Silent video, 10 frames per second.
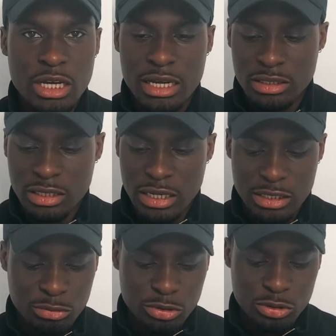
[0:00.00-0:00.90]
tight,
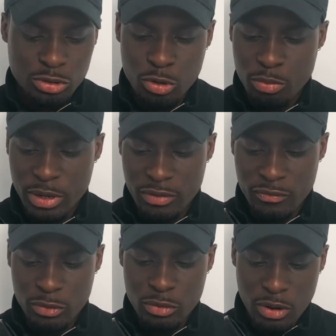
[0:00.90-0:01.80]
like it was so
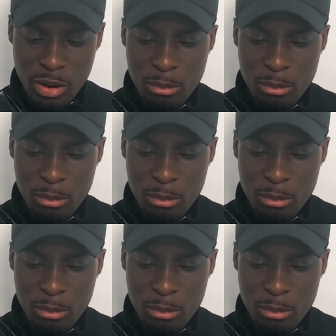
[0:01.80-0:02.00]
painful.